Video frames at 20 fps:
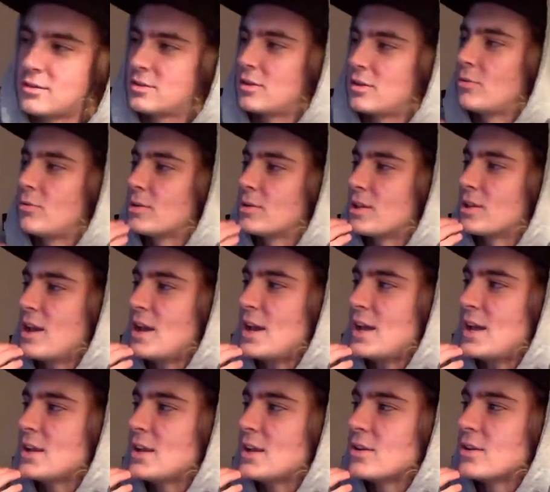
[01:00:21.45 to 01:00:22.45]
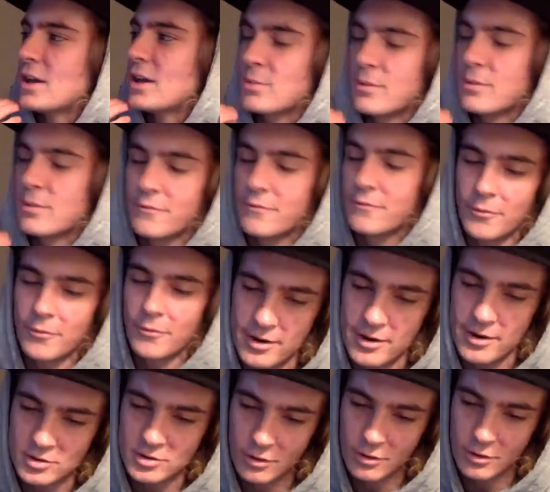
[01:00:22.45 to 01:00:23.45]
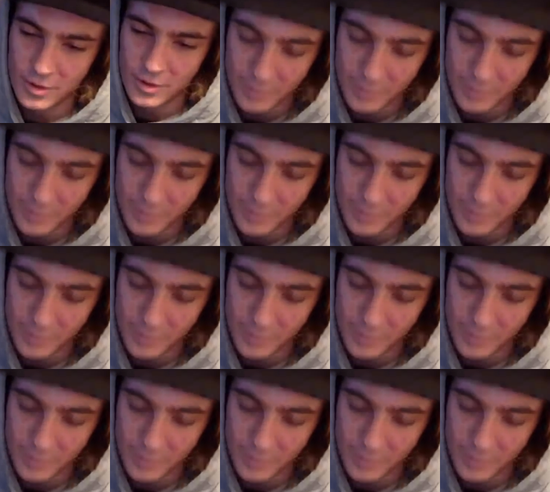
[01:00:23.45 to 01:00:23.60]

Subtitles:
So was that you guys went from Paris over to